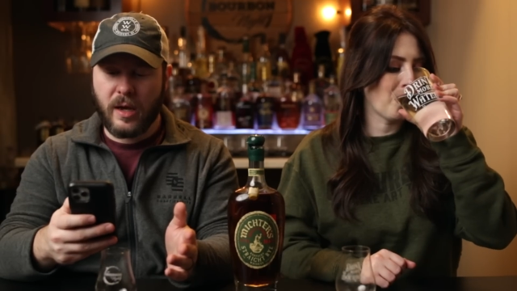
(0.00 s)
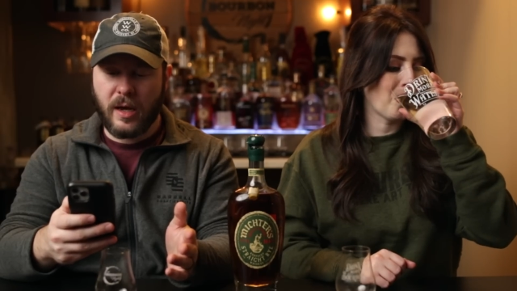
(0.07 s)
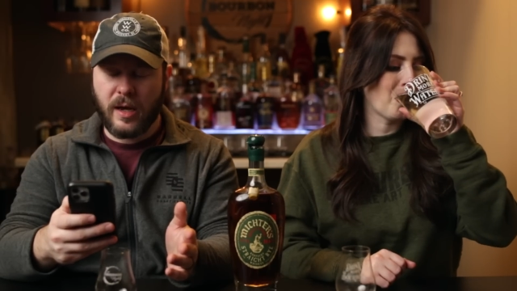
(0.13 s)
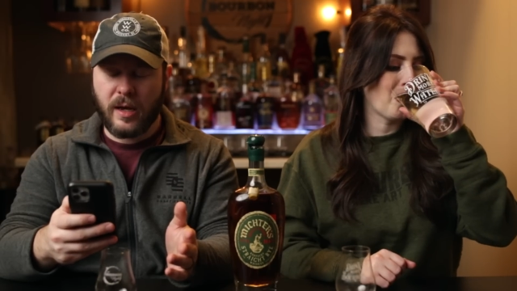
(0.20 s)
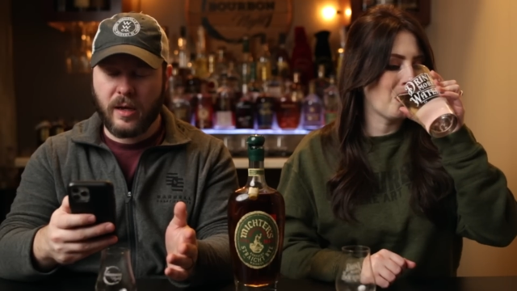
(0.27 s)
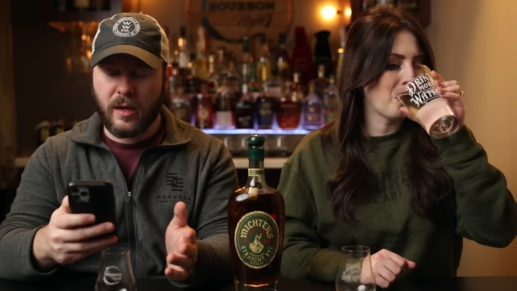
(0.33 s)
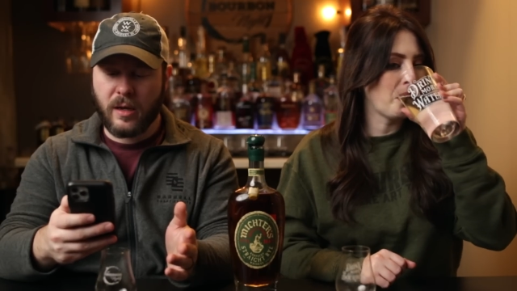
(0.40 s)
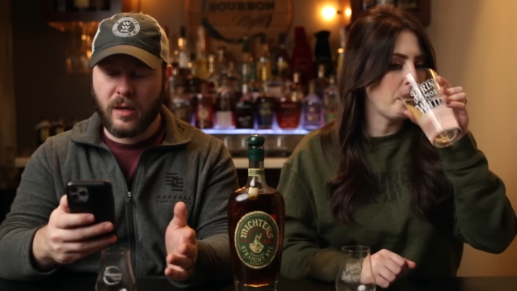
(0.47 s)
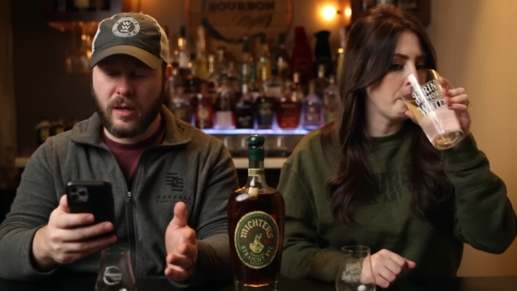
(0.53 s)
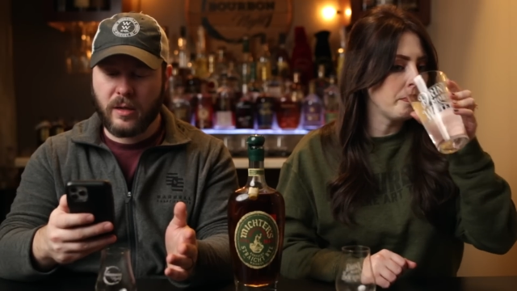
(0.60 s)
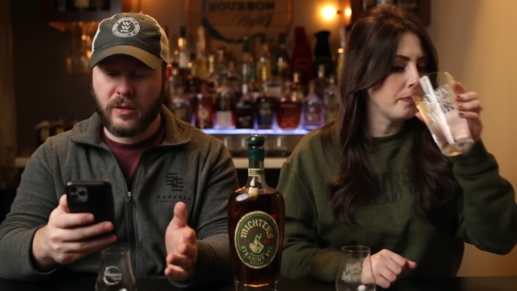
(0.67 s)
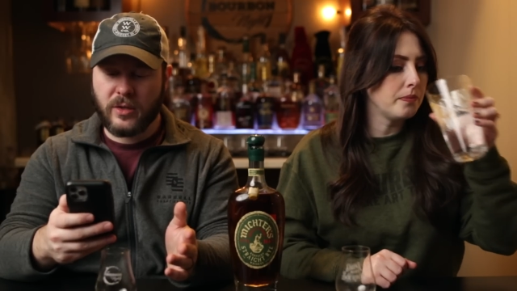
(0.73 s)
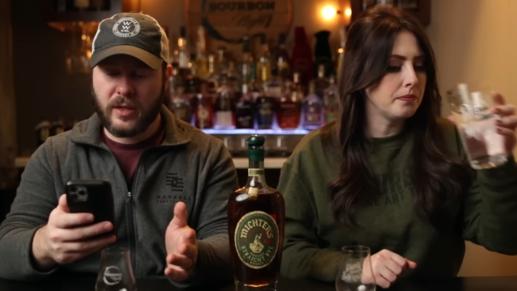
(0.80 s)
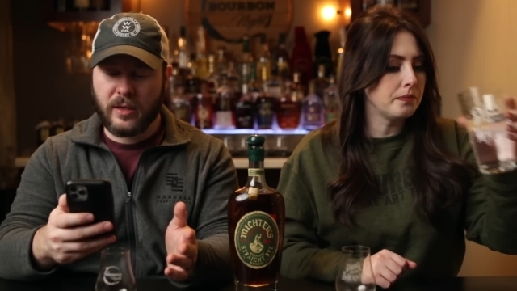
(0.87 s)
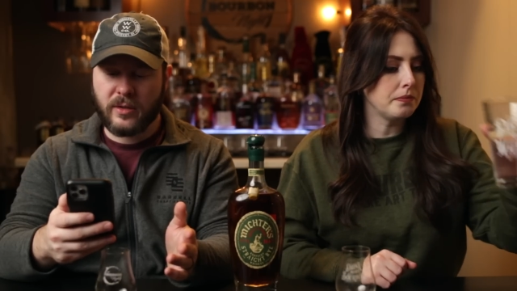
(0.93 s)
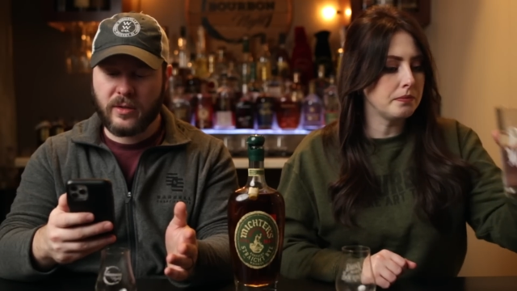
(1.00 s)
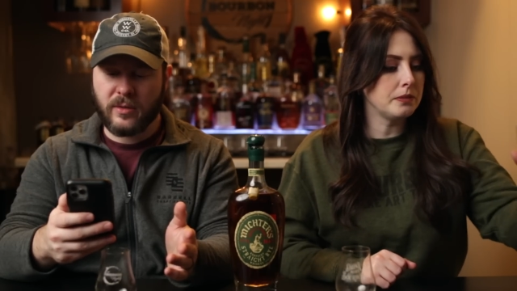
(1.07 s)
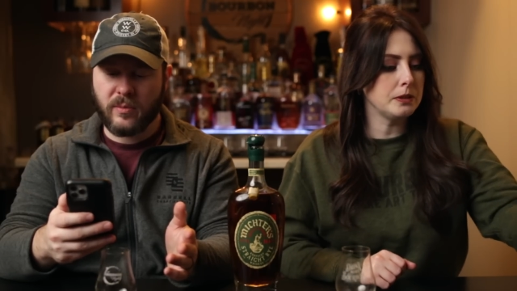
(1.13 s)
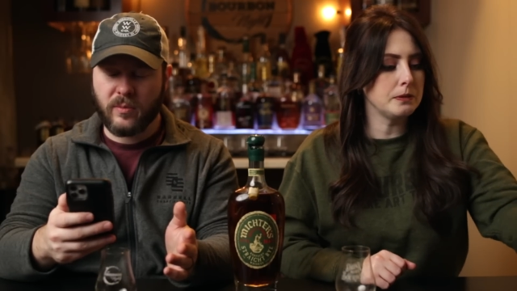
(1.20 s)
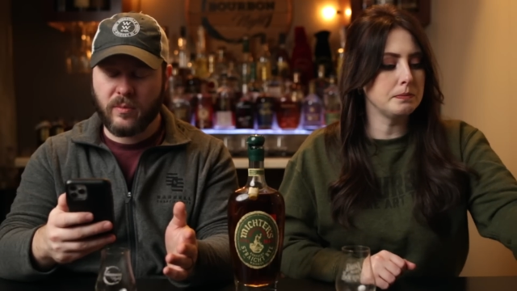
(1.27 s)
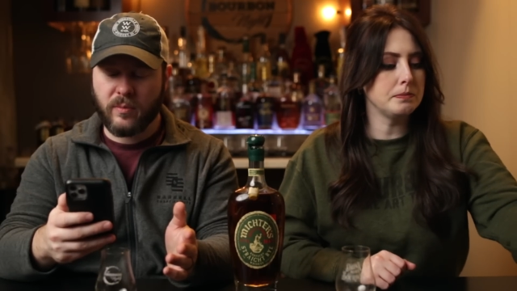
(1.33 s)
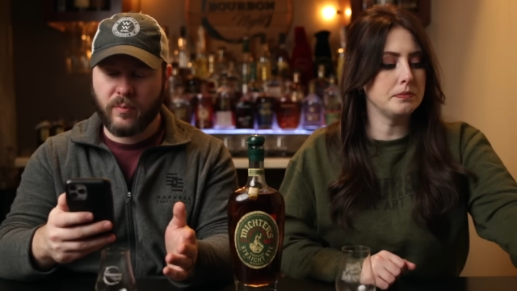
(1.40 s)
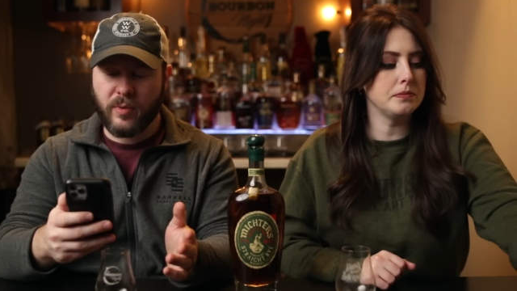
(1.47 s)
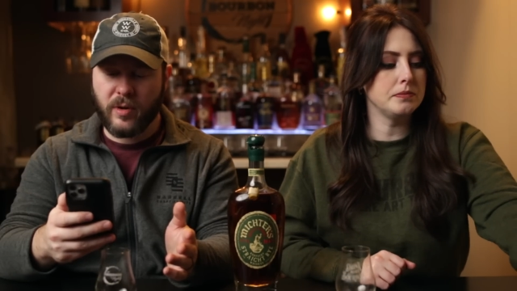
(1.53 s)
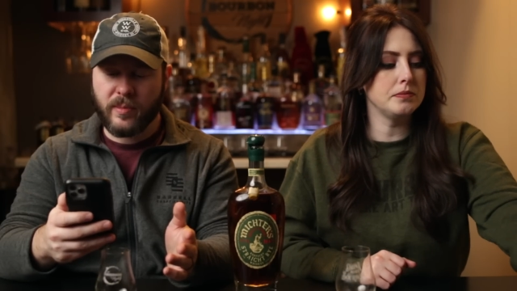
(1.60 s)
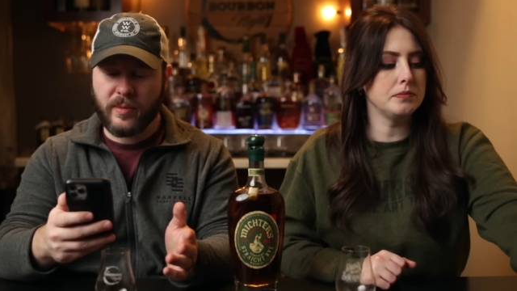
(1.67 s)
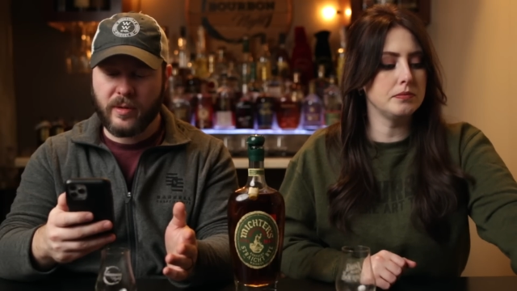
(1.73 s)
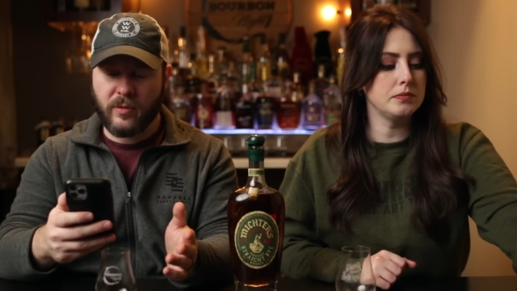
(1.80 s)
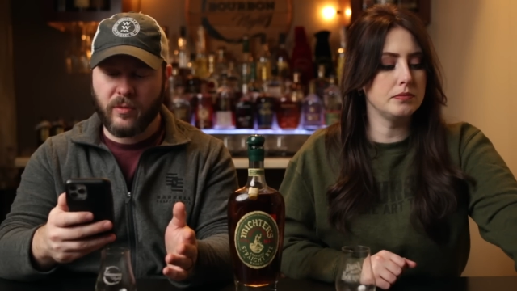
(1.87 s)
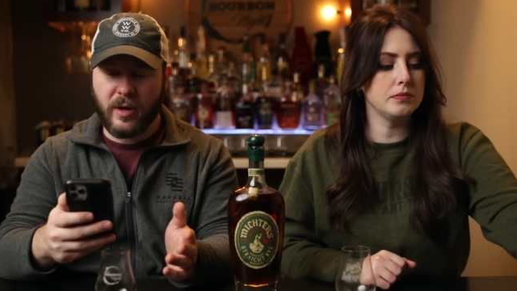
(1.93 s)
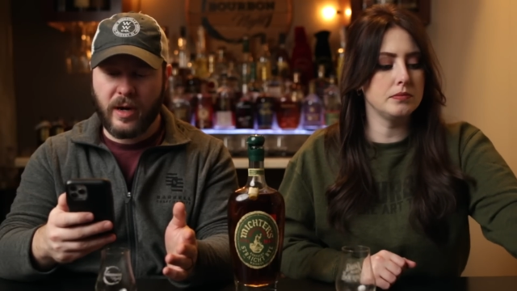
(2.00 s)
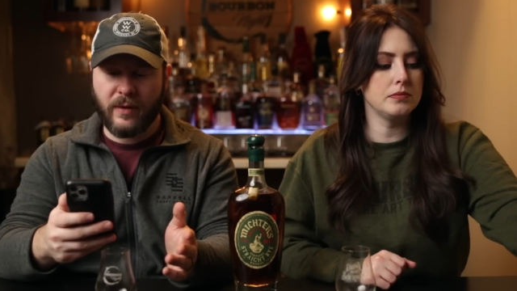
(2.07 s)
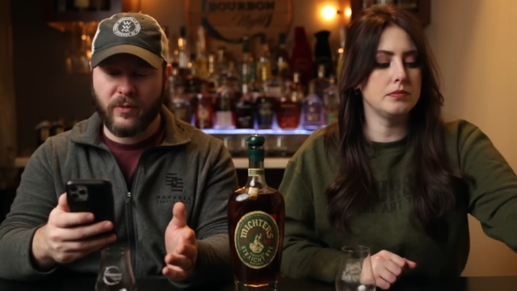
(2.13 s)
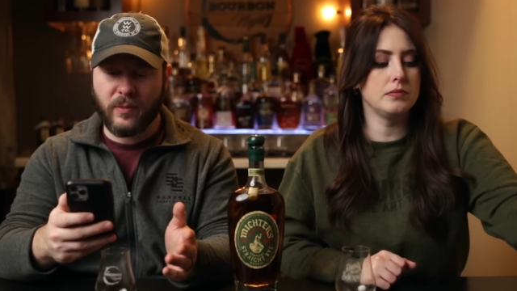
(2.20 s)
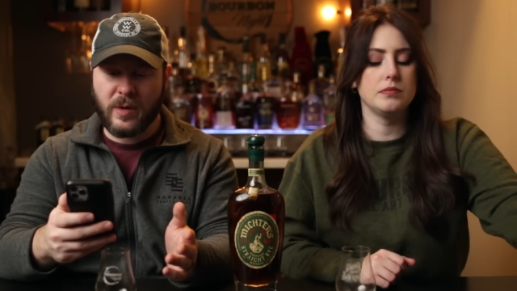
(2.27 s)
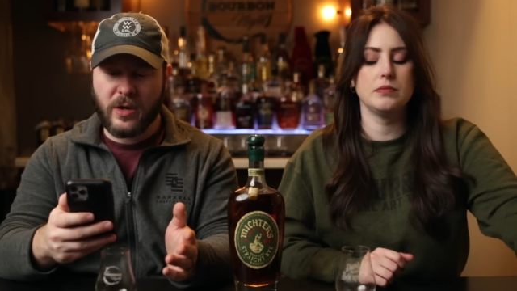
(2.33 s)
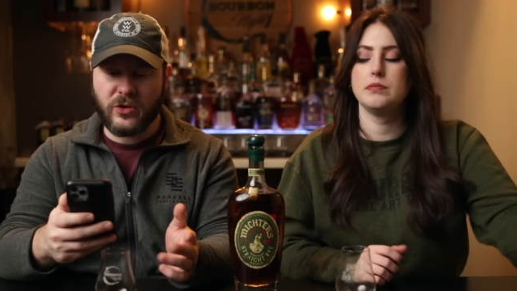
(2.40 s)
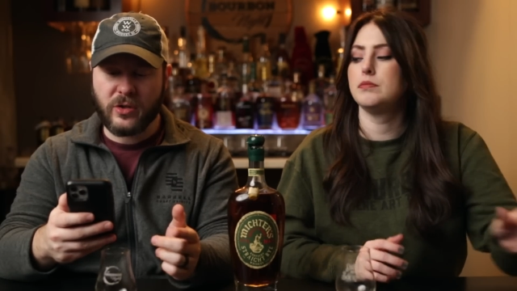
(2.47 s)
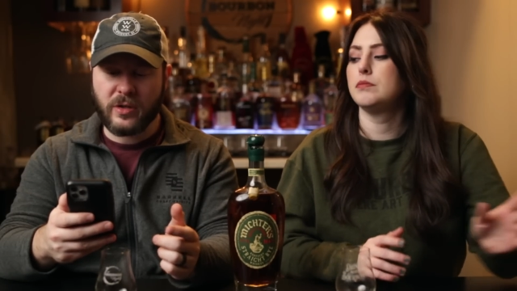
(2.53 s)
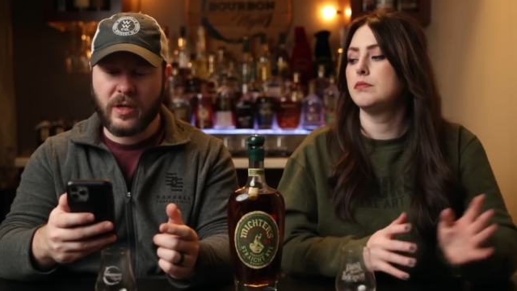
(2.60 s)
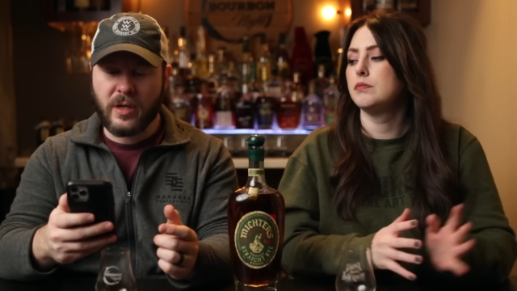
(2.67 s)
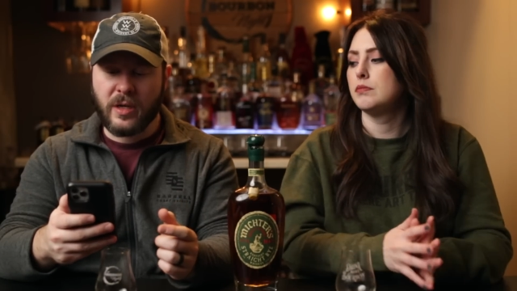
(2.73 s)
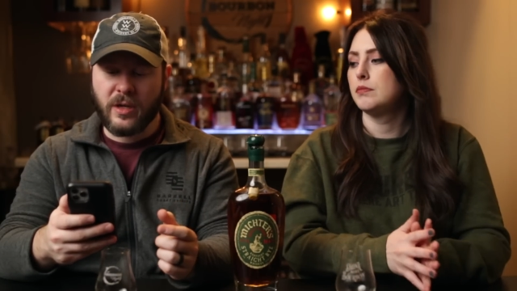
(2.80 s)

Speaker 1: uh, to get some bourbon and rye information.